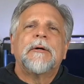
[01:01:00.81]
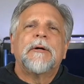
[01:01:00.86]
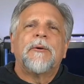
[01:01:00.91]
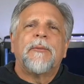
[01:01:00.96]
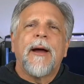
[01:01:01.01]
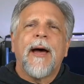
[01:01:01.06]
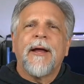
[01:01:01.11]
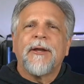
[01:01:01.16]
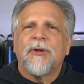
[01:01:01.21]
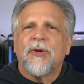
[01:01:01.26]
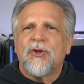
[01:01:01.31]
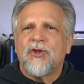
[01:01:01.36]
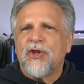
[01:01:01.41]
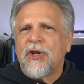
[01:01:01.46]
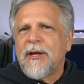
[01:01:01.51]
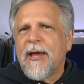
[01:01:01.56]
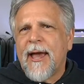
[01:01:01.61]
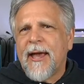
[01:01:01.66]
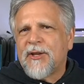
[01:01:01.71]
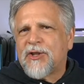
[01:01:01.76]
Right? Your
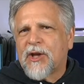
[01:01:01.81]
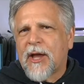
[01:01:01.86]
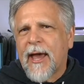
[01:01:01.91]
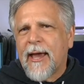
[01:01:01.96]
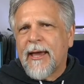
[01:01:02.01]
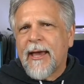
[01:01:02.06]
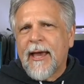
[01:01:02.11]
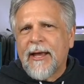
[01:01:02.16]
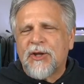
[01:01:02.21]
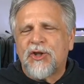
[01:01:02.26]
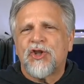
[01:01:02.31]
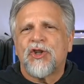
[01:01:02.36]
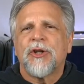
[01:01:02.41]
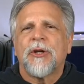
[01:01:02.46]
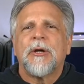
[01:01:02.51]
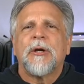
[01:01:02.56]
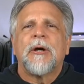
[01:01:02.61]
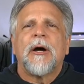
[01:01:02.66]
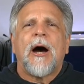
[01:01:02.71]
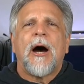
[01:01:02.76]
GH, KH.
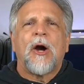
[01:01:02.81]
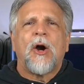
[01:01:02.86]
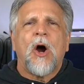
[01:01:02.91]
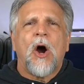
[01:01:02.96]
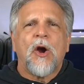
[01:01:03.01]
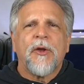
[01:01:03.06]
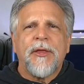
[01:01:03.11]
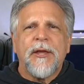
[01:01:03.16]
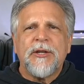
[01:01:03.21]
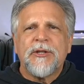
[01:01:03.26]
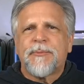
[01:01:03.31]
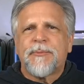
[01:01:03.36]
Are, are these